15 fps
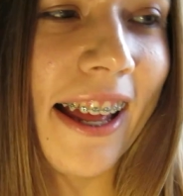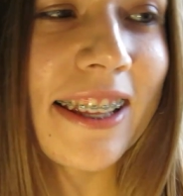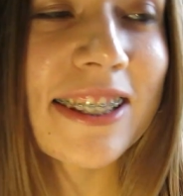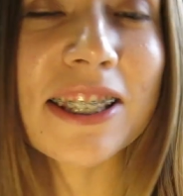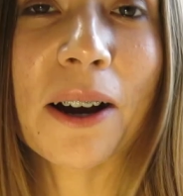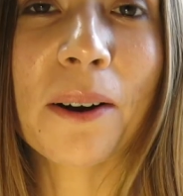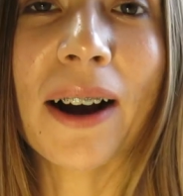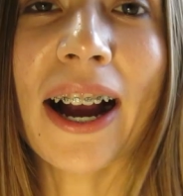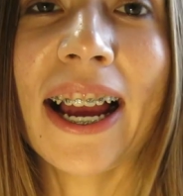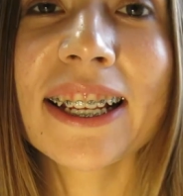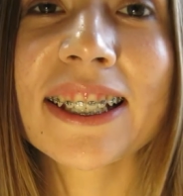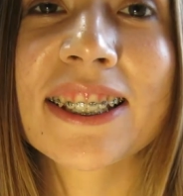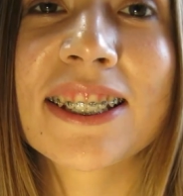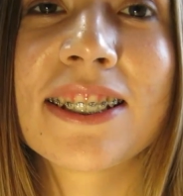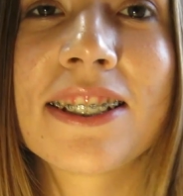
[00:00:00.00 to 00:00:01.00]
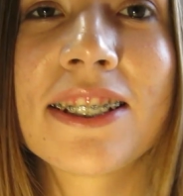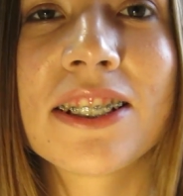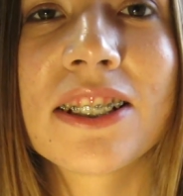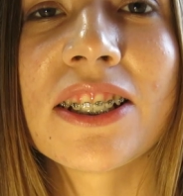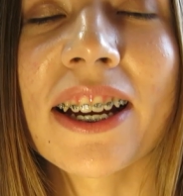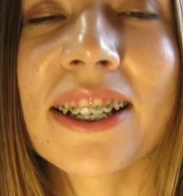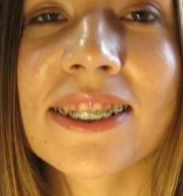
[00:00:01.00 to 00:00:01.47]
So I
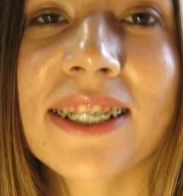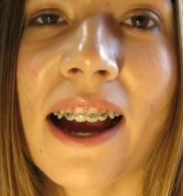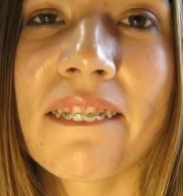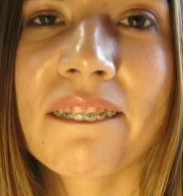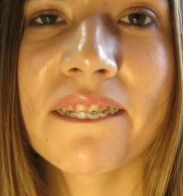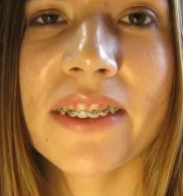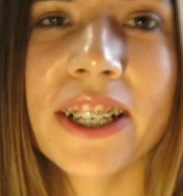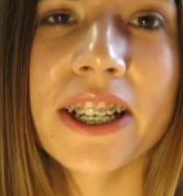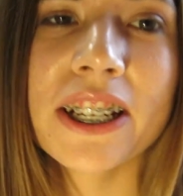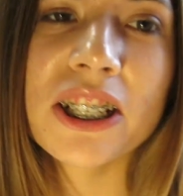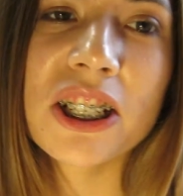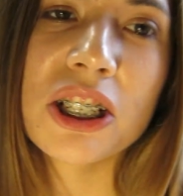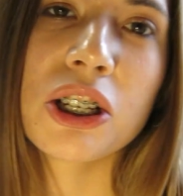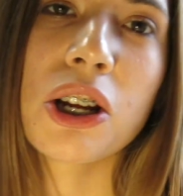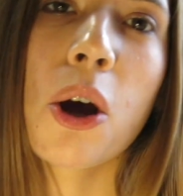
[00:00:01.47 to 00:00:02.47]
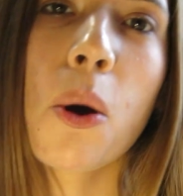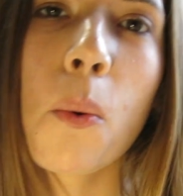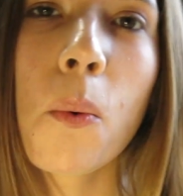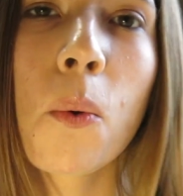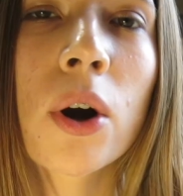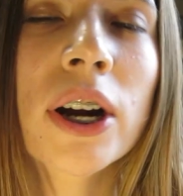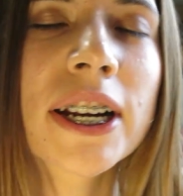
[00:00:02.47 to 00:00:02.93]
just got finished
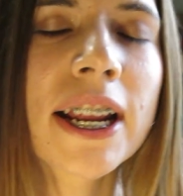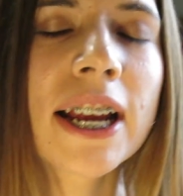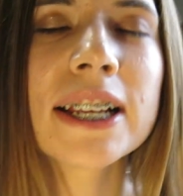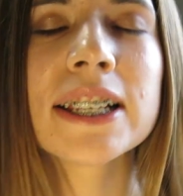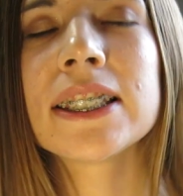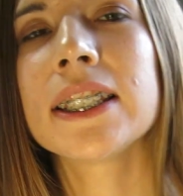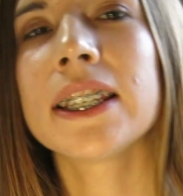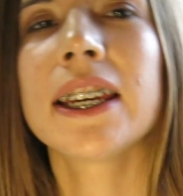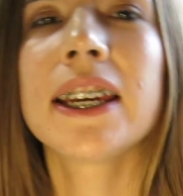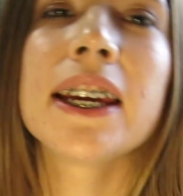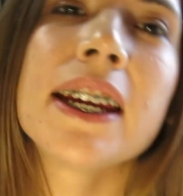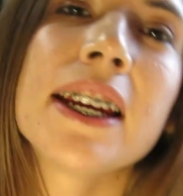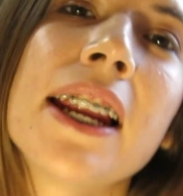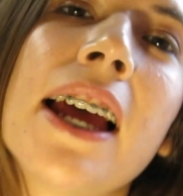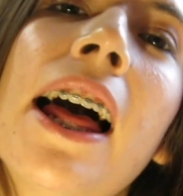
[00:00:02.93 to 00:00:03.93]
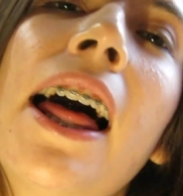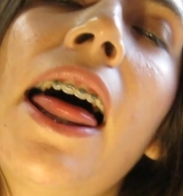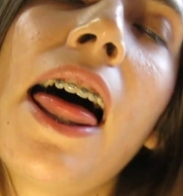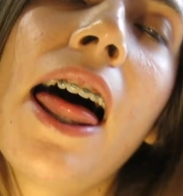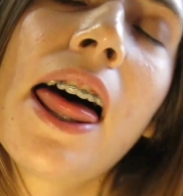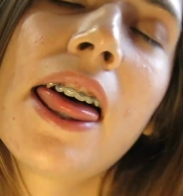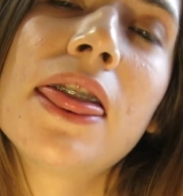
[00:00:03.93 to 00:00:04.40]
organizing
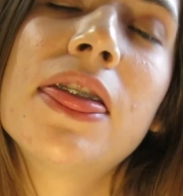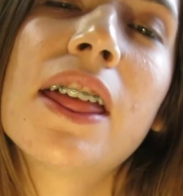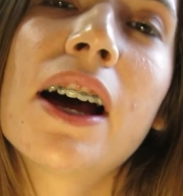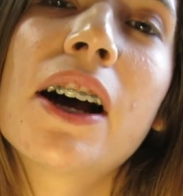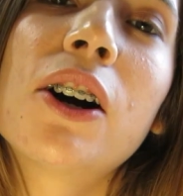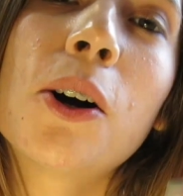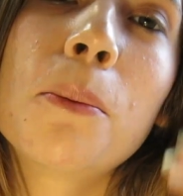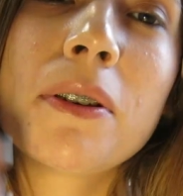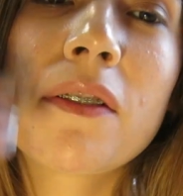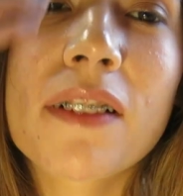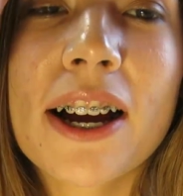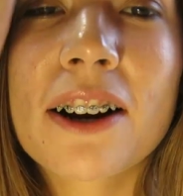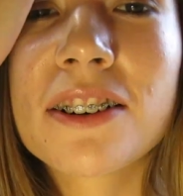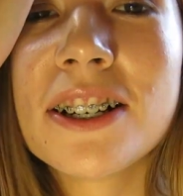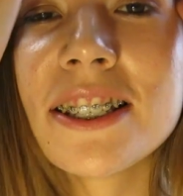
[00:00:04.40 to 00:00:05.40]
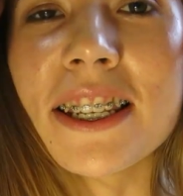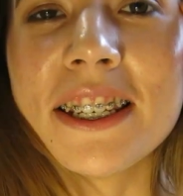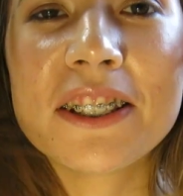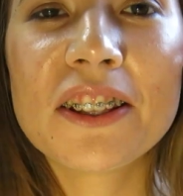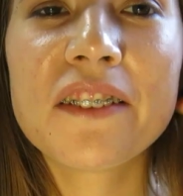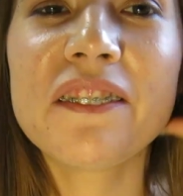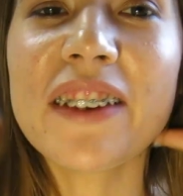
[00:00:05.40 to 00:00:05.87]
the Jhooopppeee flowers
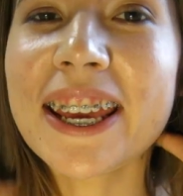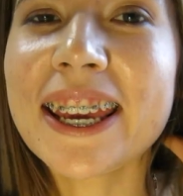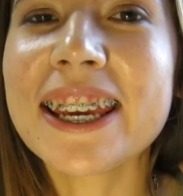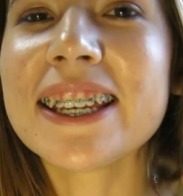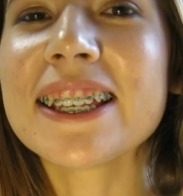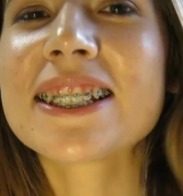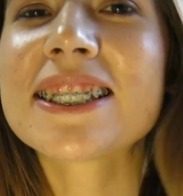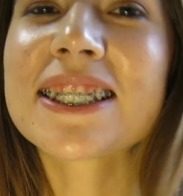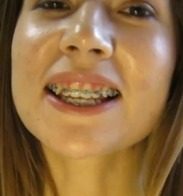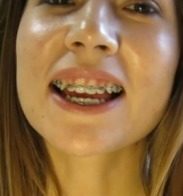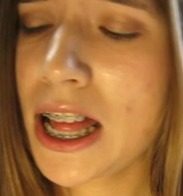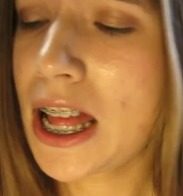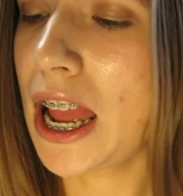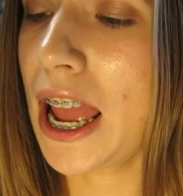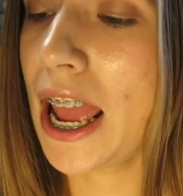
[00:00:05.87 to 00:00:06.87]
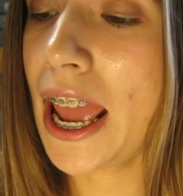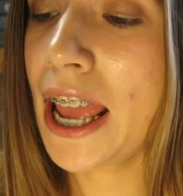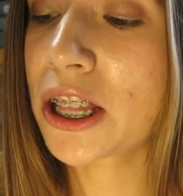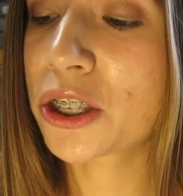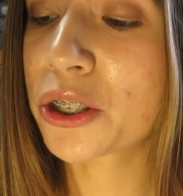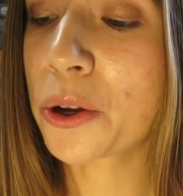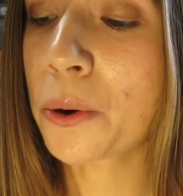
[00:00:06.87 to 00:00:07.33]
into the vase,
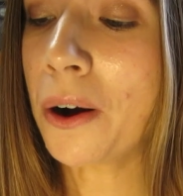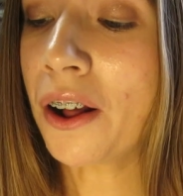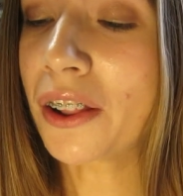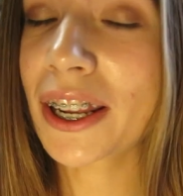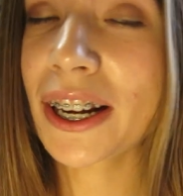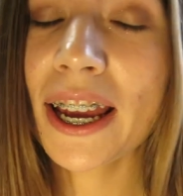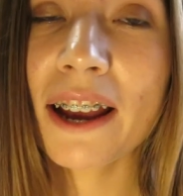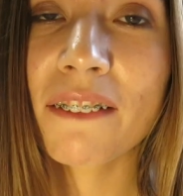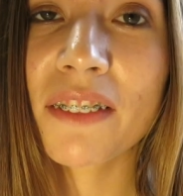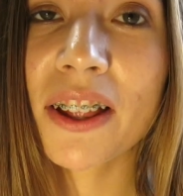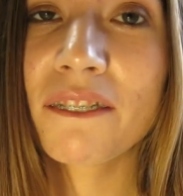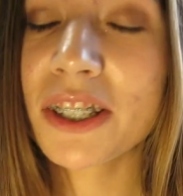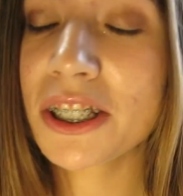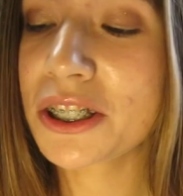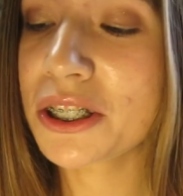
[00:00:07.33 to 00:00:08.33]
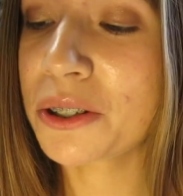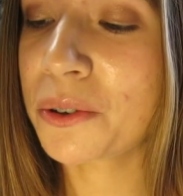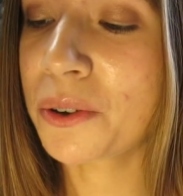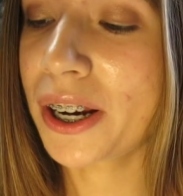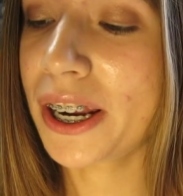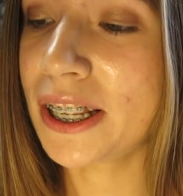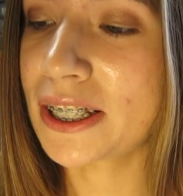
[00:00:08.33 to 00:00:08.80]
and so all that I have left to
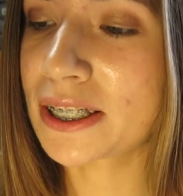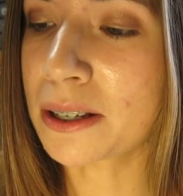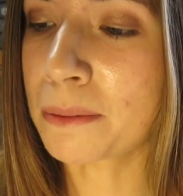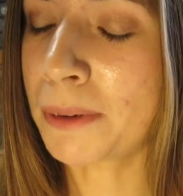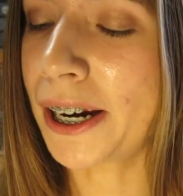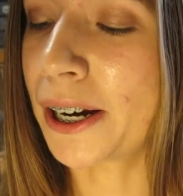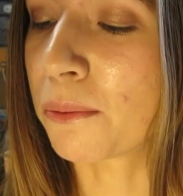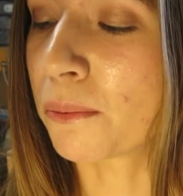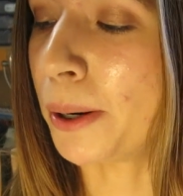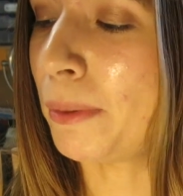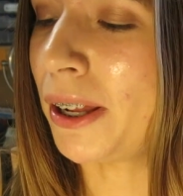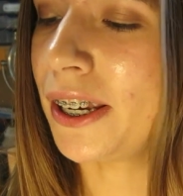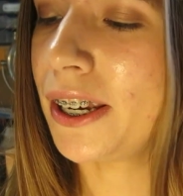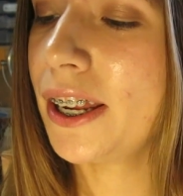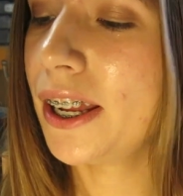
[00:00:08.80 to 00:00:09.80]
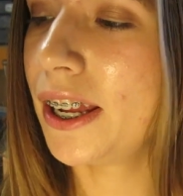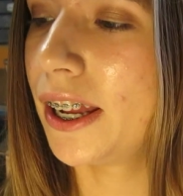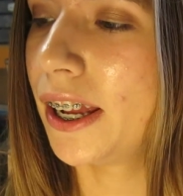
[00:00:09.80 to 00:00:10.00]
do is my ribbon